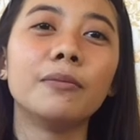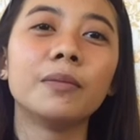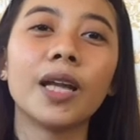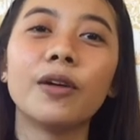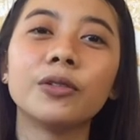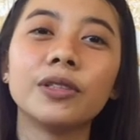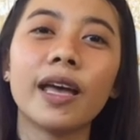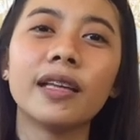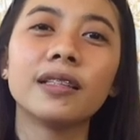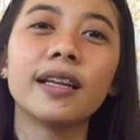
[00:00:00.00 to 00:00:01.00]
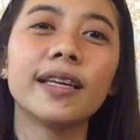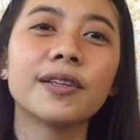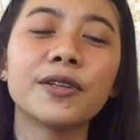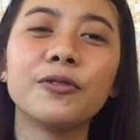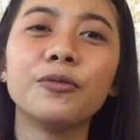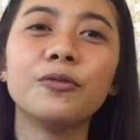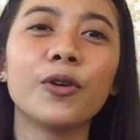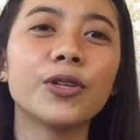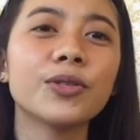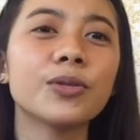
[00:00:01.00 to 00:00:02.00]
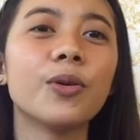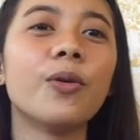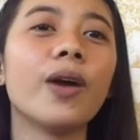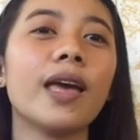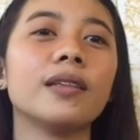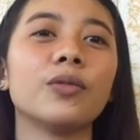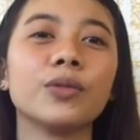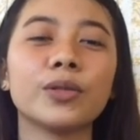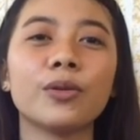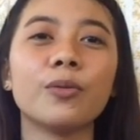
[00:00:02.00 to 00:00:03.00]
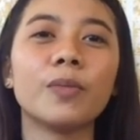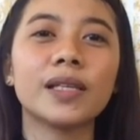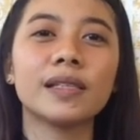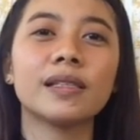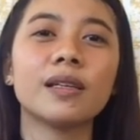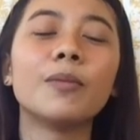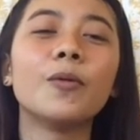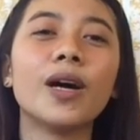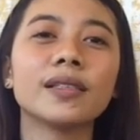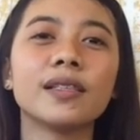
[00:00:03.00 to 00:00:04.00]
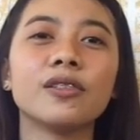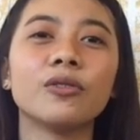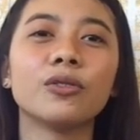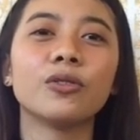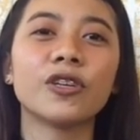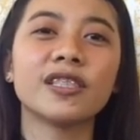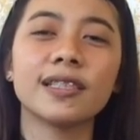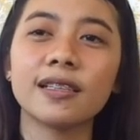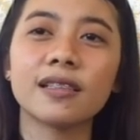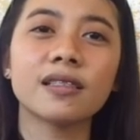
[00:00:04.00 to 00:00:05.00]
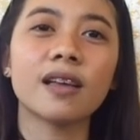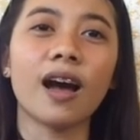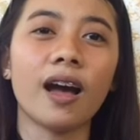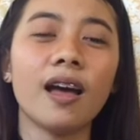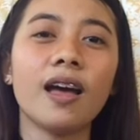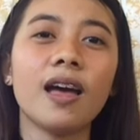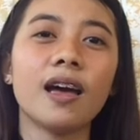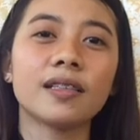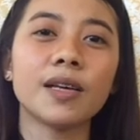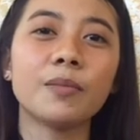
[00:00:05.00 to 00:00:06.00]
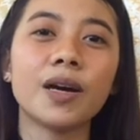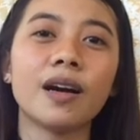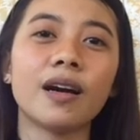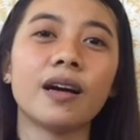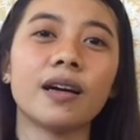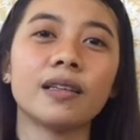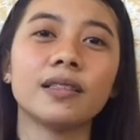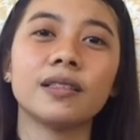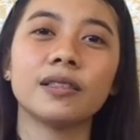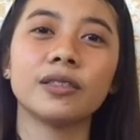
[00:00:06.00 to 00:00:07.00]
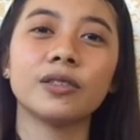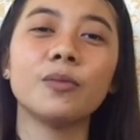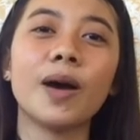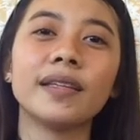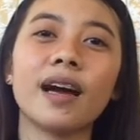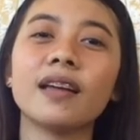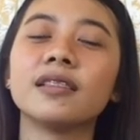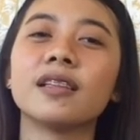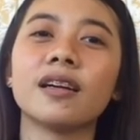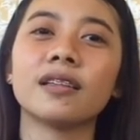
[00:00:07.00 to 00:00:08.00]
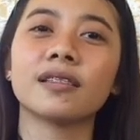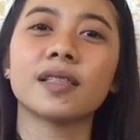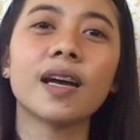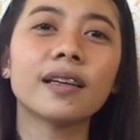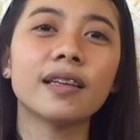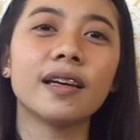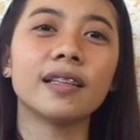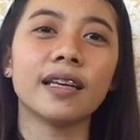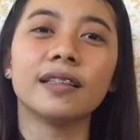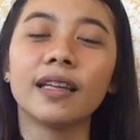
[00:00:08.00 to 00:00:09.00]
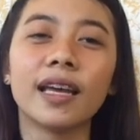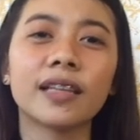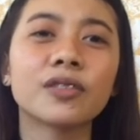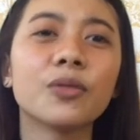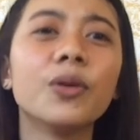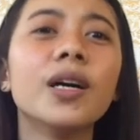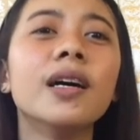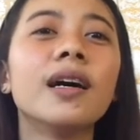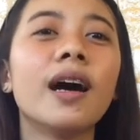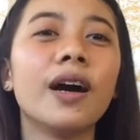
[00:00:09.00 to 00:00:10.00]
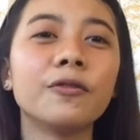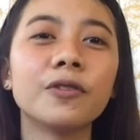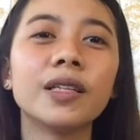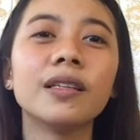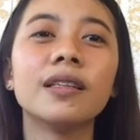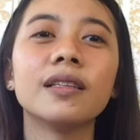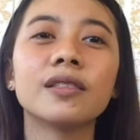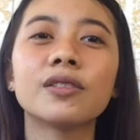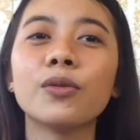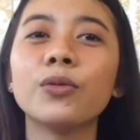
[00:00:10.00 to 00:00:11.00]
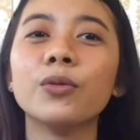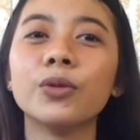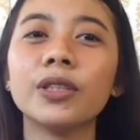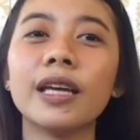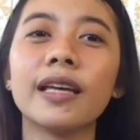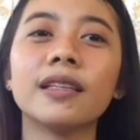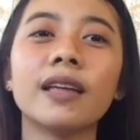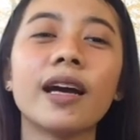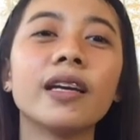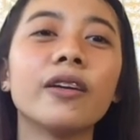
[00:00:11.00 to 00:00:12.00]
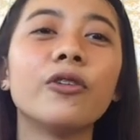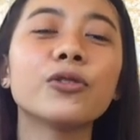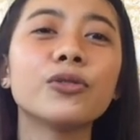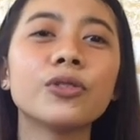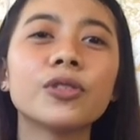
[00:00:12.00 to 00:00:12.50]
loud and clear yung voice ko. And also, mas nabawasan yung noisiness sa mga dumadaan na sasakyan and the like. So, I feel it's so good. And I also